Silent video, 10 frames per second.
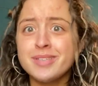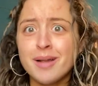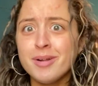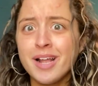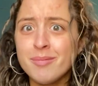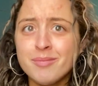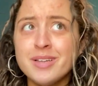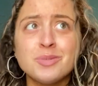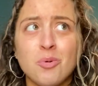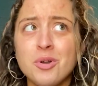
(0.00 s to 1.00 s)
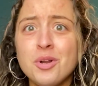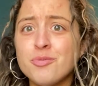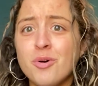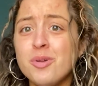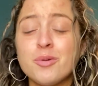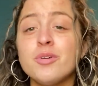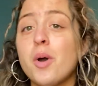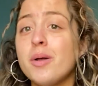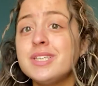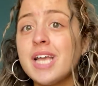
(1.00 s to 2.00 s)
Timer cam is wonderful. You can
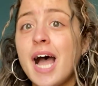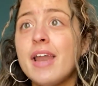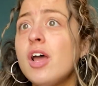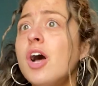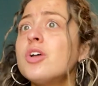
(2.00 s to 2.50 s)
go outside.